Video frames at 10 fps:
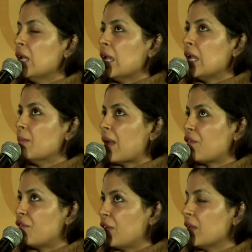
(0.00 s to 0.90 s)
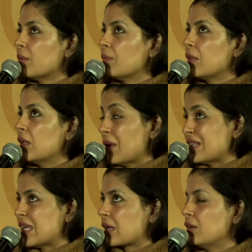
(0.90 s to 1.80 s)
in my film, in my
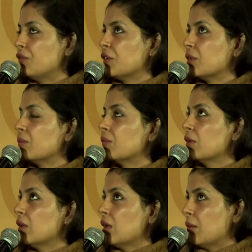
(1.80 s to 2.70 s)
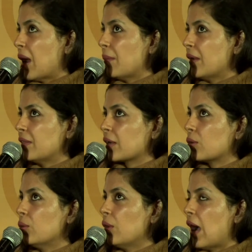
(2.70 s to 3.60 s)
second film, Baar Baar
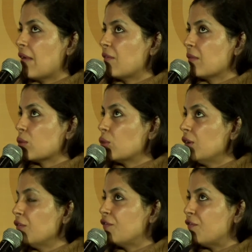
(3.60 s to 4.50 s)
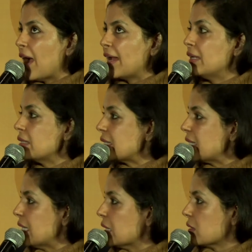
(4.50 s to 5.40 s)
Dekho, I couldn't find
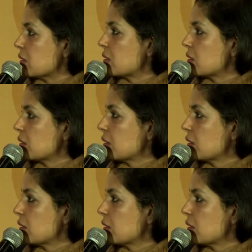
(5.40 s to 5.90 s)
scenes